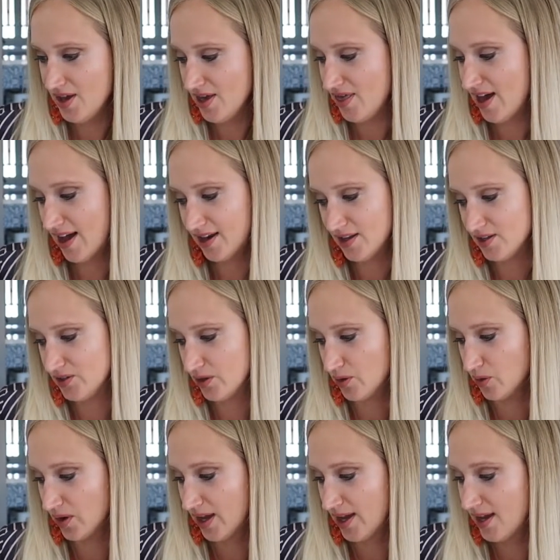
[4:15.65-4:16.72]
That is
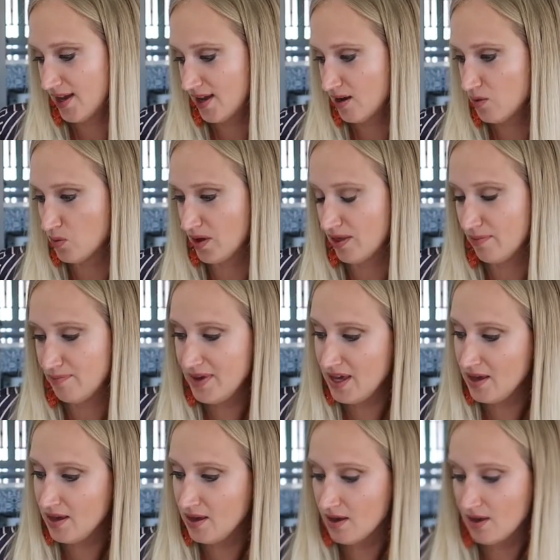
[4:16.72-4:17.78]
okay with
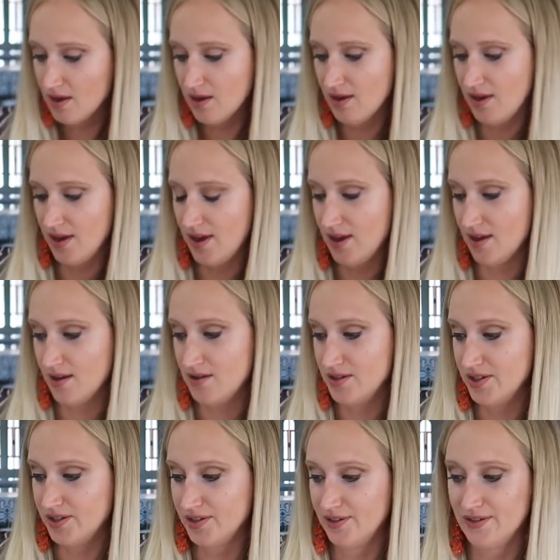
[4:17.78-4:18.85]
me.
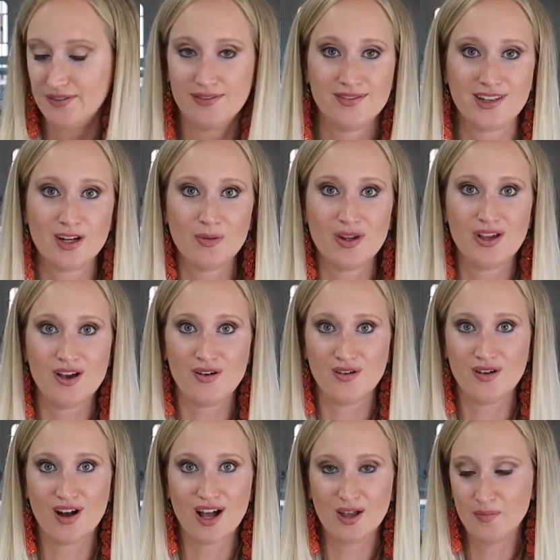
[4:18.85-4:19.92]
And there we go.
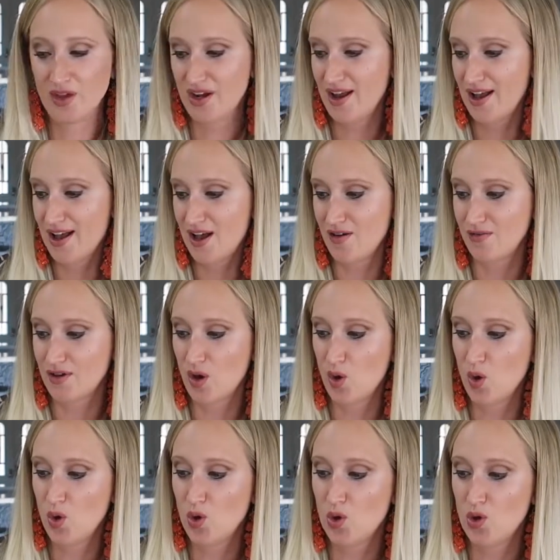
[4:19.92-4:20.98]
I'm going to have a
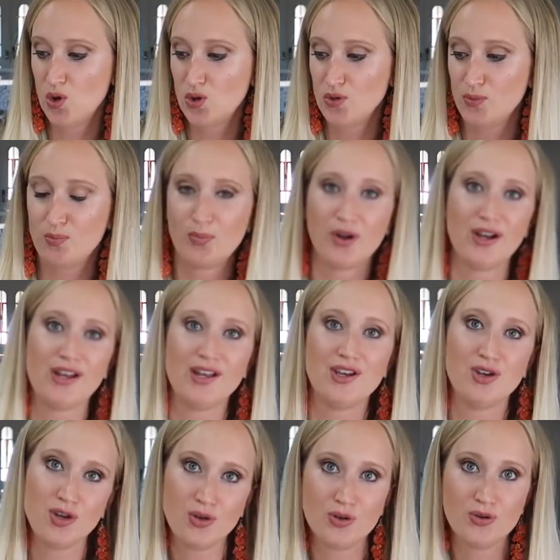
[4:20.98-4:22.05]
whole brand
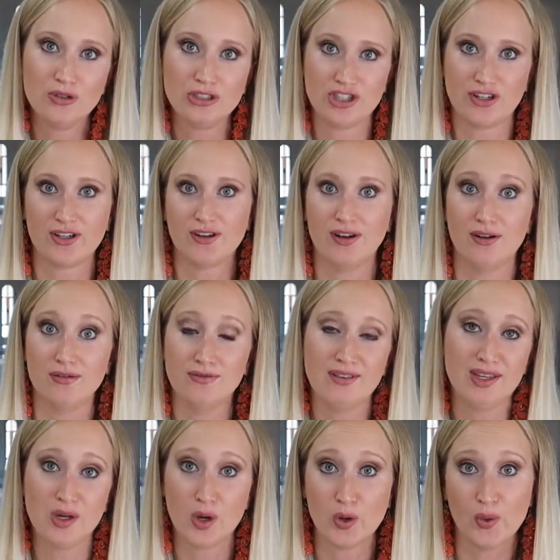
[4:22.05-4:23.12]
new share of
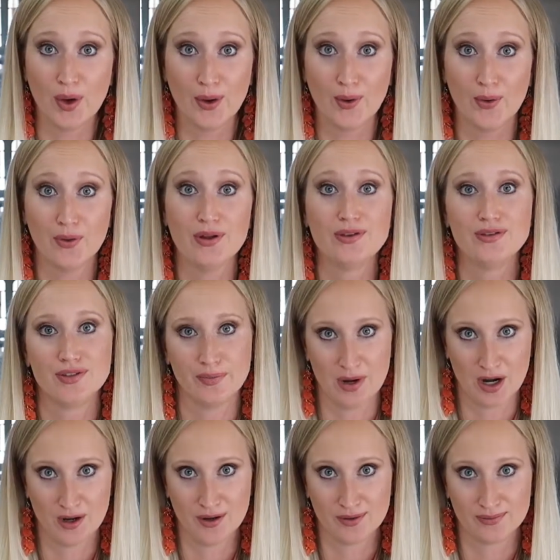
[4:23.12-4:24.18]
VOO
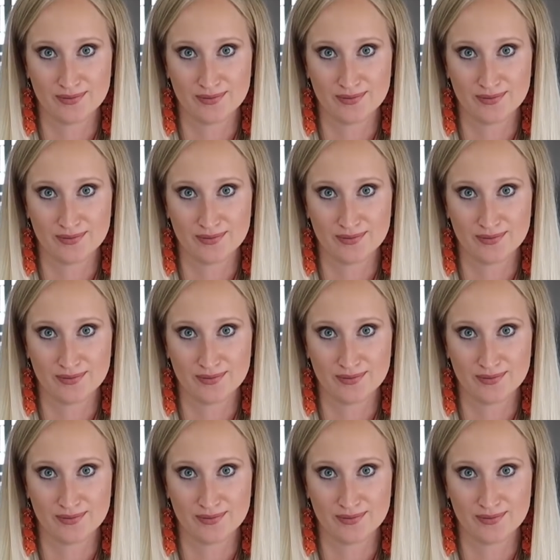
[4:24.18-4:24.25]
tomorrow.